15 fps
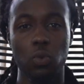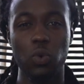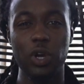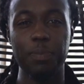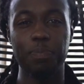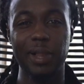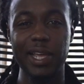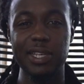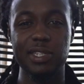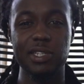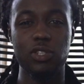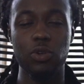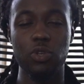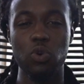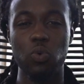What places
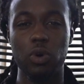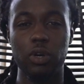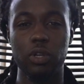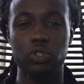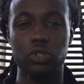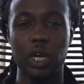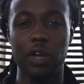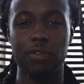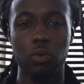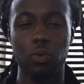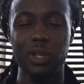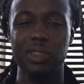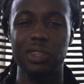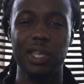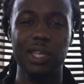do you want to travel?
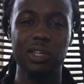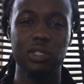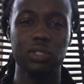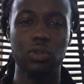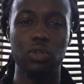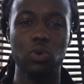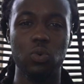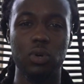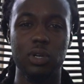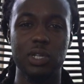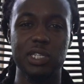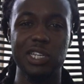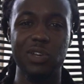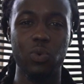What things do you want to see?